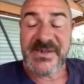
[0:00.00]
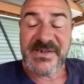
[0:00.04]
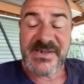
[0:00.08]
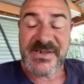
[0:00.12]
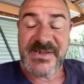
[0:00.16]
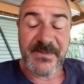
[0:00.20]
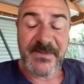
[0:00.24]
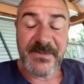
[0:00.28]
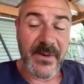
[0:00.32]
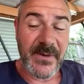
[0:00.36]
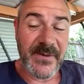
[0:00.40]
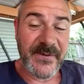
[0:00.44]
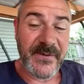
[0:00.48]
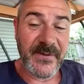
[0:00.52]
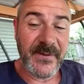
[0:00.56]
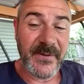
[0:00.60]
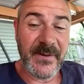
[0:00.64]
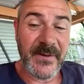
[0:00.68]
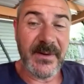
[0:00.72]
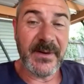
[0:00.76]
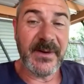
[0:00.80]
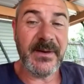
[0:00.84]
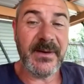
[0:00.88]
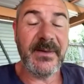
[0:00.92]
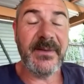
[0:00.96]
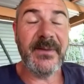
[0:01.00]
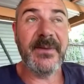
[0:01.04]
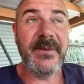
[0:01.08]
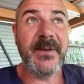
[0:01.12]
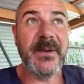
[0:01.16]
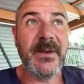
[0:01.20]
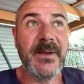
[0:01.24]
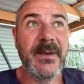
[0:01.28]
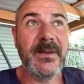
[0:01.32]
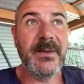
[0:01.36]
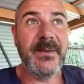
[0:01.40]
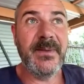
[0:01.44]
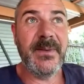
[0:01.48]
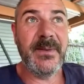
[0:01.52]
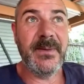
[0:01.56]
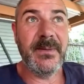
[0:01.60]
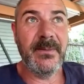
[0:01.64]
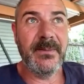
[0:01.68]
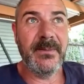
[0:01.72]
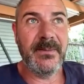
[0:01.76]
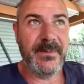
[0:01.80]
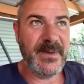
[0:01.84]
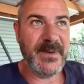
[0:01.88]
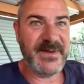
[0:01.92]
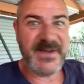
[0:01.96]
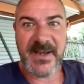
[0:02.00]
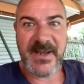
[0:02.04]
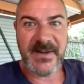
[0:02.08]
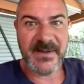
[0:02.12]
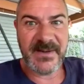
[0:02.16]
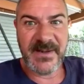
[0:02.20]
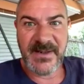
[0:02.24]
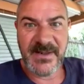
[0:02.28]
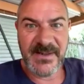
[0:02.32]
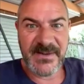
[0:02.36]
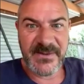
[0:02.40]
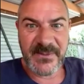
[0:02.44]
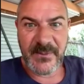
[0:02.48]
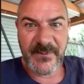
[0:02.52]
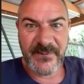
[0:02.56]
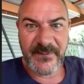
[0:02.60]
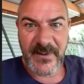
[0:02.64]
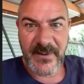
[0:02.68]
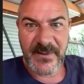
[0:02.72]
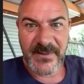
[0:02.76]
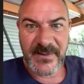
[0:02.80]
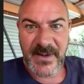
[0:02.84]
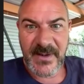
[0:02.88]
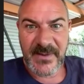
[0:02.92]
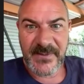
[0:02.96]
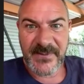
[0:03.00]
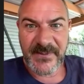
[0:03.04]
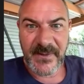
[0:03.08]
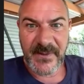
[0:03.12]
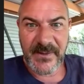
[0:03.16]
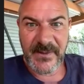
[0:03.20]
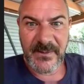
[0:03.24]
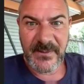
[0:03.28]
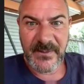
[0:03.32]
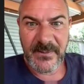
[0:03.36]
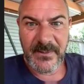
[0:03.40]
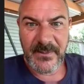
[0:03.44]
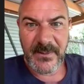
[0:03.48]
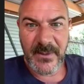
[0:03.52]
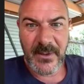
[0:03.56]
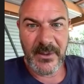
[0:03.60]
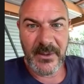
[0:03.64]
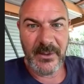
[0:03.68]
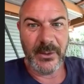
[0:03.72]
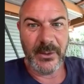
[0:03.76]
surprisingly, the techniques were fantastic. I